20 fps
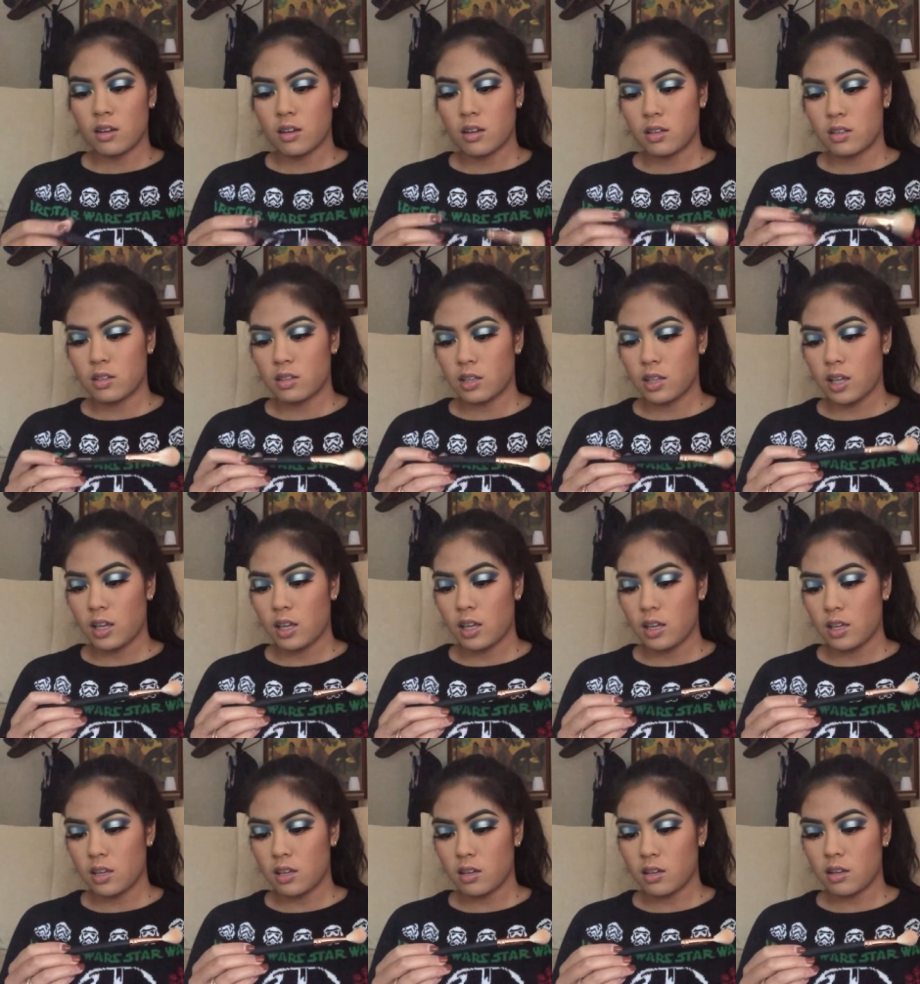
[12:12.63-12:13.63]
on
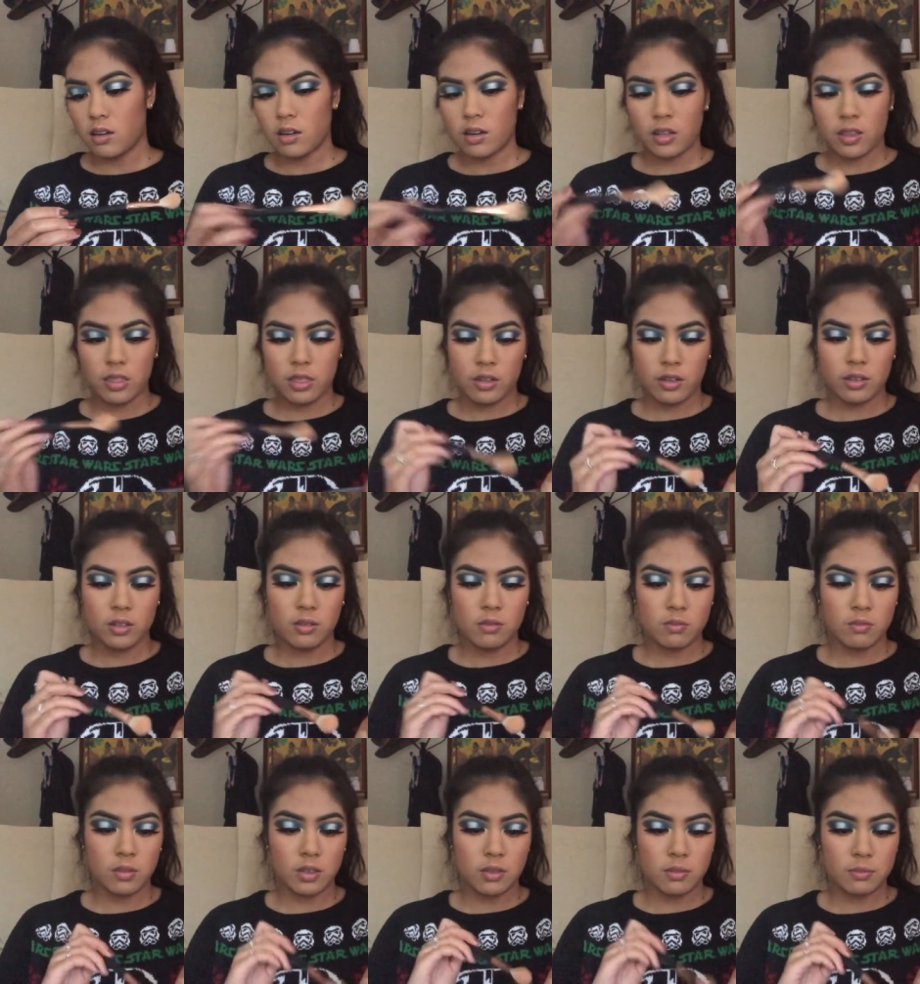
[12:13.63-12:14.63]
a
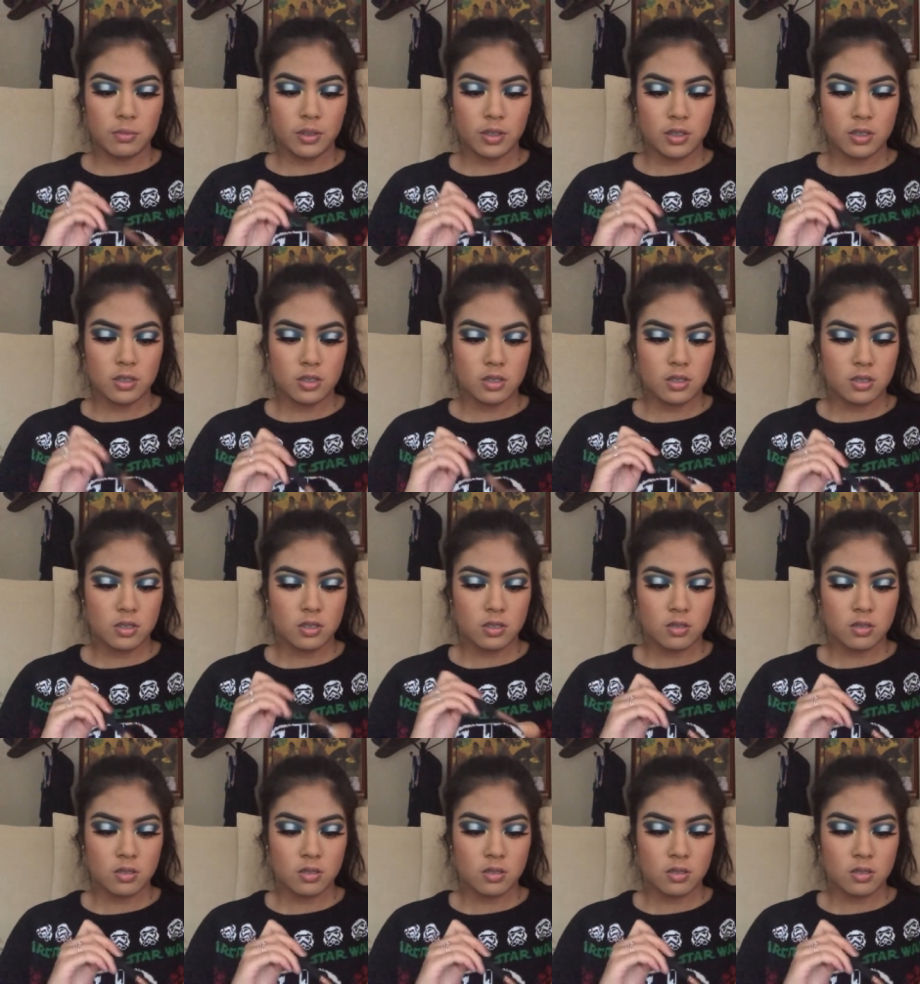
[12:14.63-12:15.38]
R31 brush.